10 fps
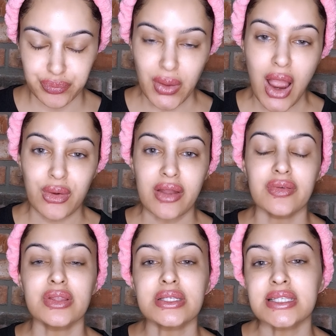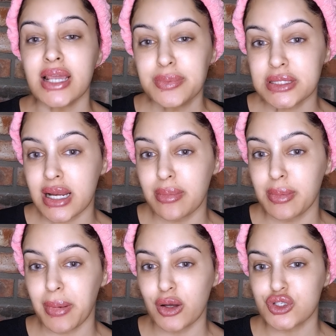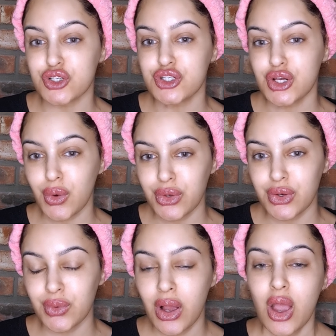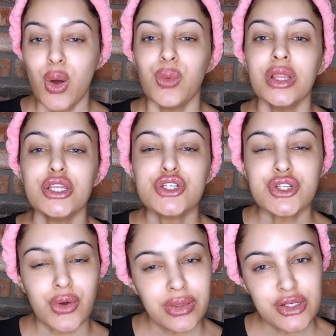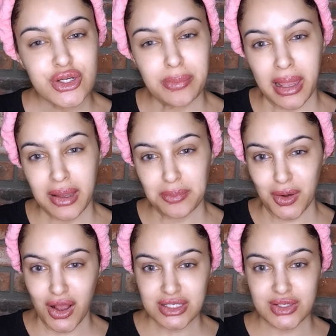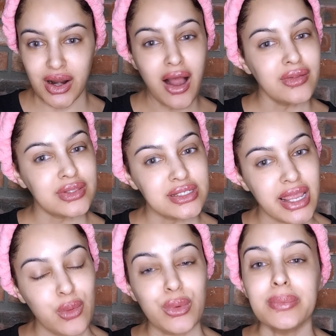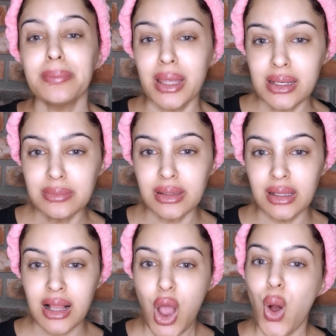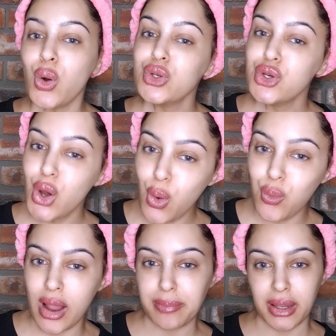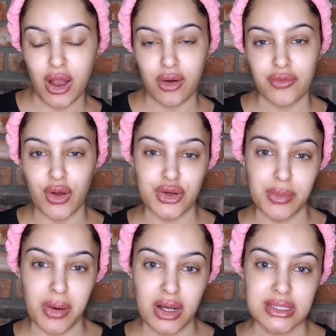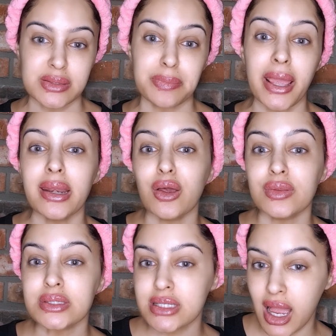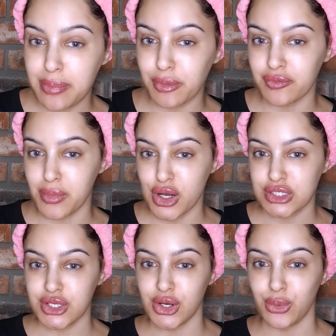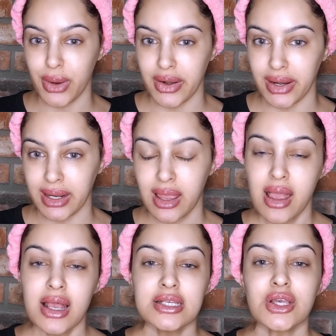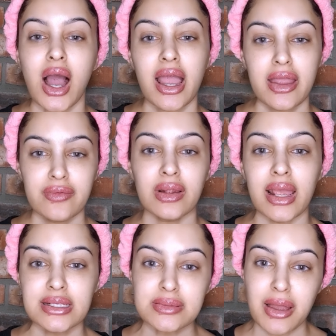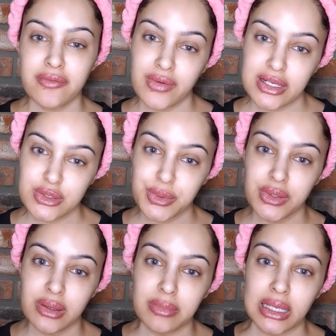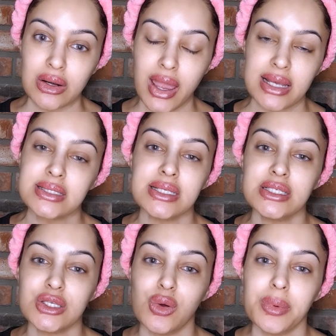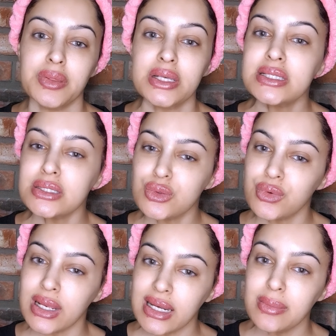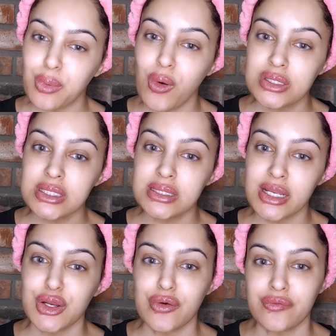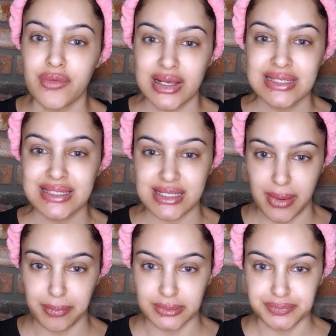However, the steps that I'm about to show you will ensure that your makeup lasts throughout the day with minimal or no wiping off on your mask, depending on the type of mask you're wearing. So I have cleansed my face with the amino acid soap, and this is really important in your first step,